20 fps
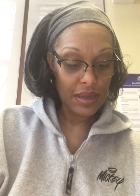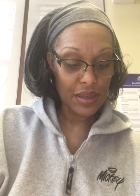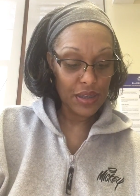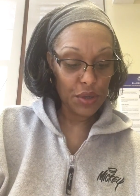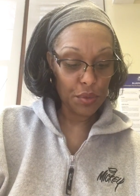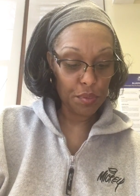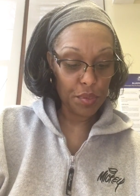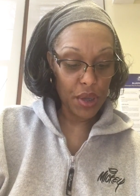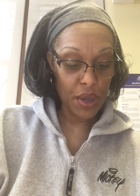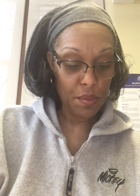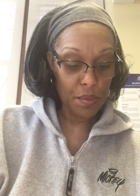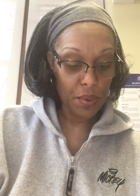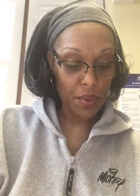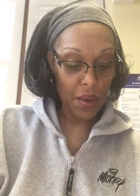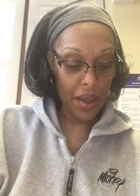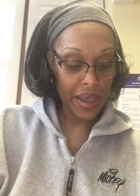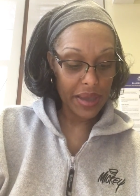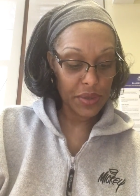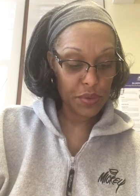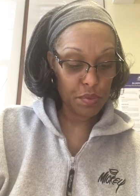to people
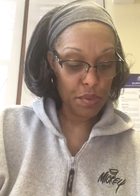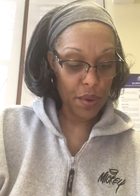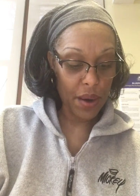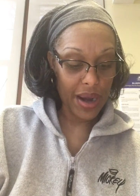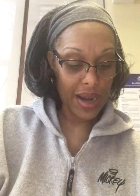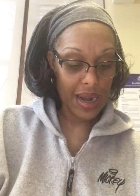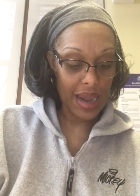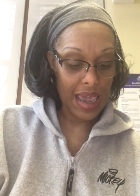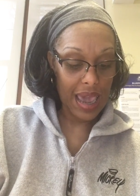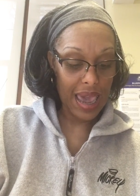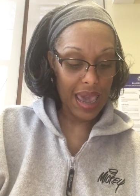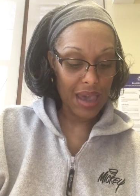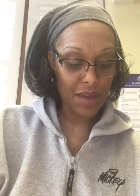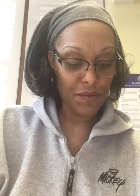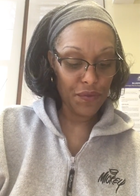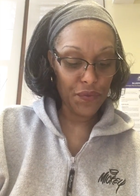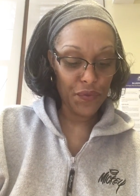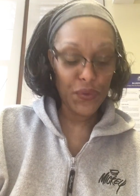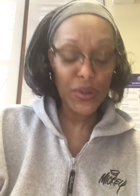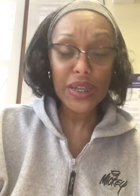as brainy
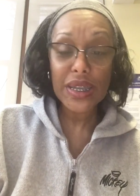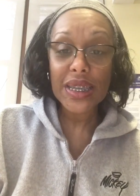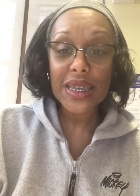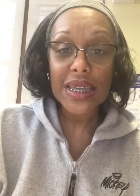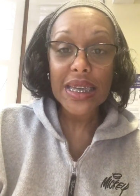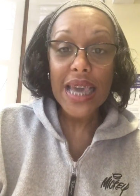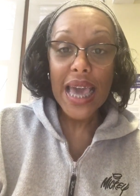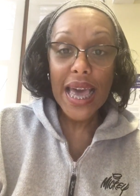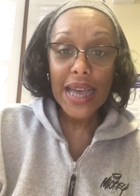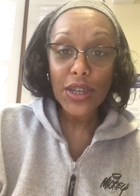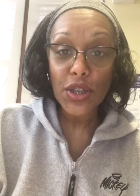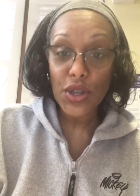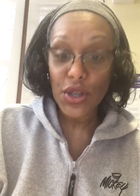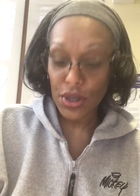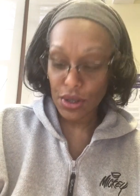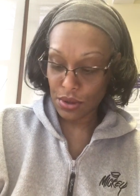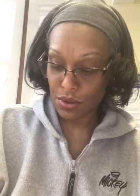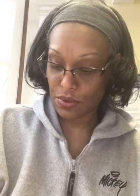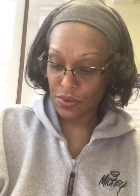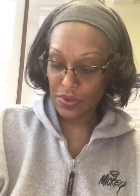and footsie as
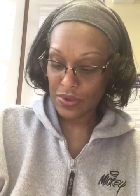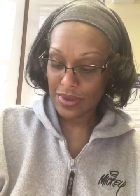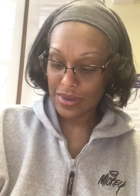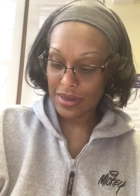you.